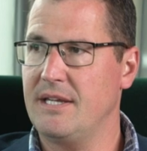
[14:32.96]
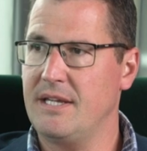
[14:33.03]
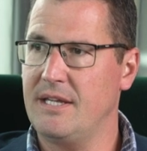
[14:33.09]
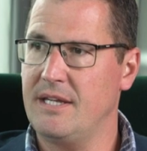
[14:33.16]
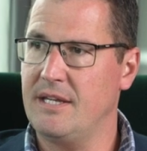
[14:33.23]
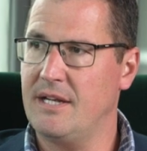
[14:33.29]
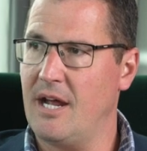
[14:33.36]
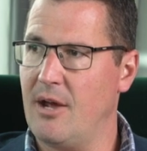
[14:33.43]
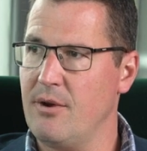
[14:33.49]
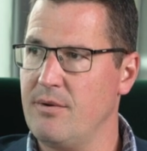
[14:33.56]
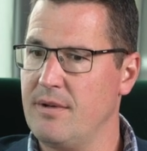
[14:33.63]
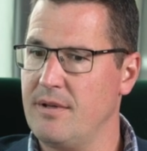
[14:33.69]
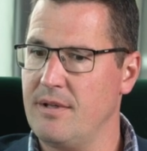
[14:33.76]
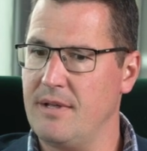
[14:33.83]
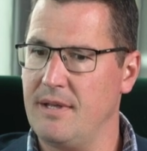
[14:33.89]
you know
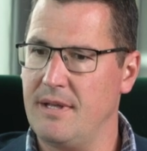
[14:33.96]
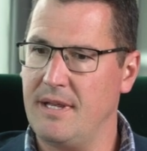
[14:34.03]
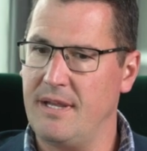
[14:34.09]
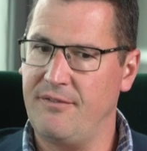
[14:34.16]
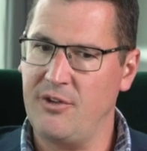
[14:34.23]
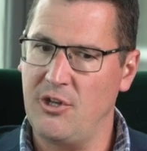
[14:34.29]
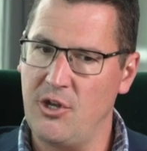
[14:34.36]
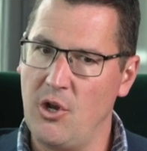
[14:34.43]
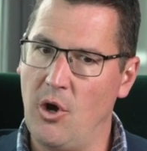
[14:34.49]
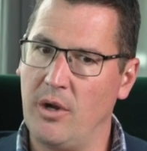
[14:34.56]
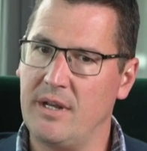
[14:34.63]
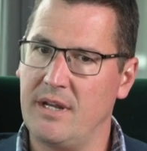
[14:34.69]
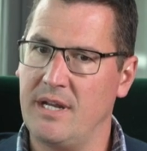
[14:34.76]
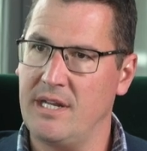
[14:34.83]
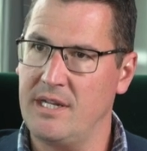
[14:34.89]
if you're
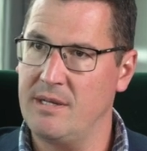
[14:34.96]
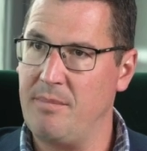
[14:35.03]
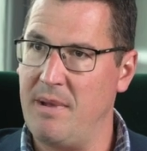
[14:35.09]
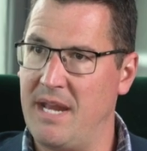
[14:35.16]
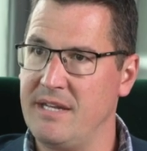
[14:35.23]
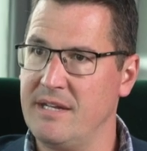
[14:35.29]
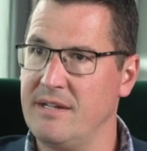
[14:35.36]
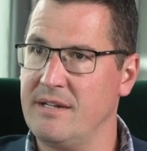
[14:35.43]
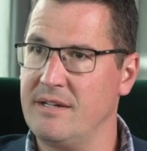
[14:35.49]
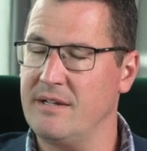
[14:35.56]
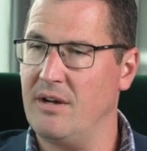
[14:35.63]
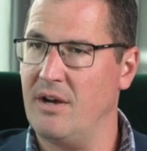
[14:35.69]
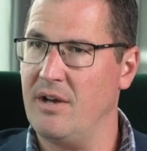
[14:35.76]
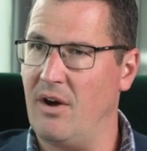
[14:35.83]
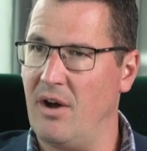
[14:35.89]
not an independent and
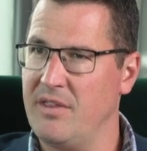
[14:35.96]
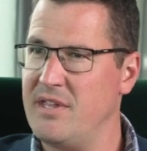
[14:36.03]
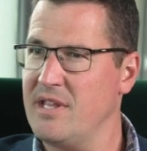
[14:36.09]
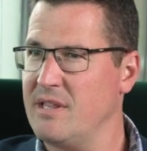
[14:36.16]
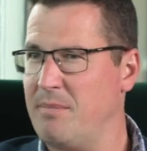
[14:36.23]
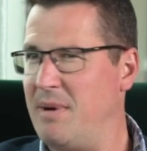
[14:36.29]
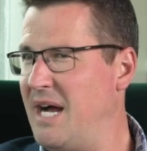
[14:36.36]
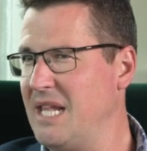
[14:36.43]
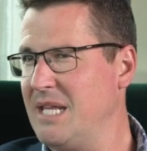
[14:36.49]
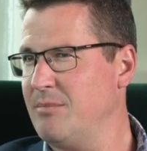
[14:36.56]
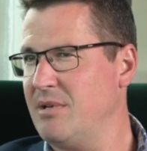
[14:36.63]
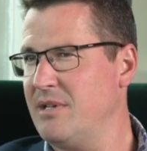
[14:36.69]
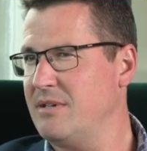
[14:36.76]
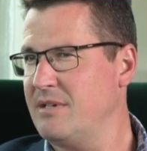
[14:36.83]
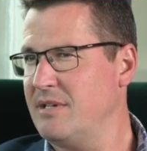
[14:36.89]
I, I, think the
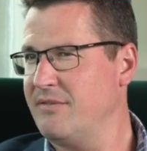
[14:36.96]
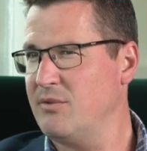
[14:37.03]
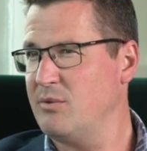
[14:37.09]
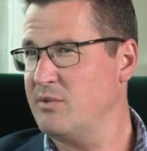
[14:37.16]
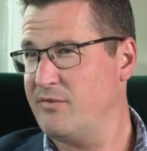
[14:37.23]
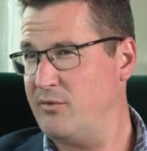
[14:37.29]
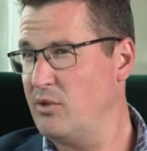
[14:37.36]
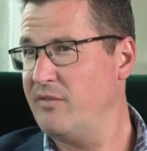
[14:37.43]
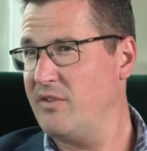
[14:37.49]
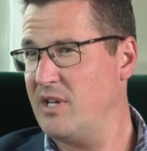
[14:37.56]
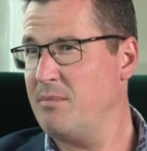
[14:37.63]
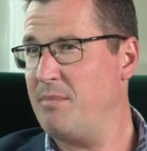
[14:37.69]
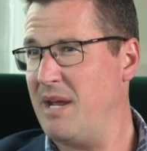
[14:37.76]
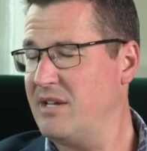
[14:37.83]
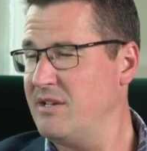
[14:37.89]
parliament if it was full of
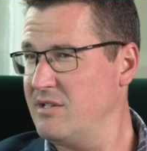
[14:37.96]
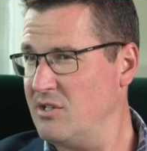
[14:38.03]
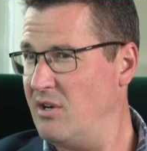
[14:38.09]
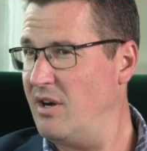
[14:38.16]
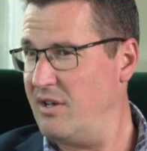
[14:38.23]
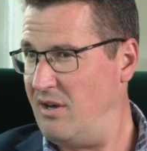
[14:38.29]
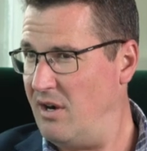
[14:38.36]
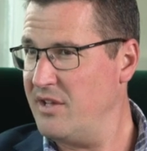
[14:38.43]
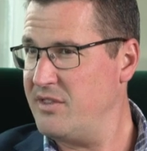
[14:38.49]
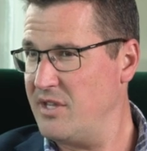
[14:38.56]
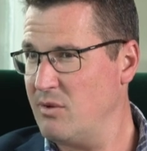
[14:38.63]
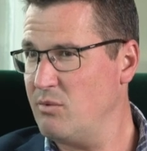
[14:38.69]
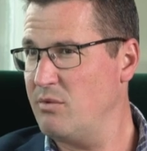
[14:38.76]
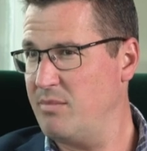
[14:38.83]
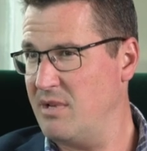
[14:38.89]
independents I, I
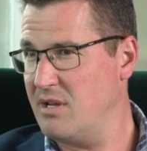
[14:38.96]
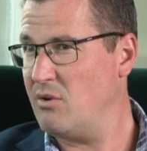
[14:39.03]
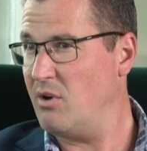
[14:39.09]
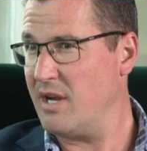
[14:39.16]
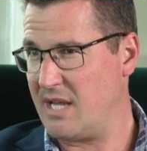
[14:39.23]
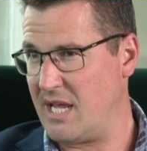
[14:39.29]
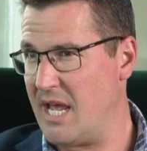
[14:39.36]
think would be quite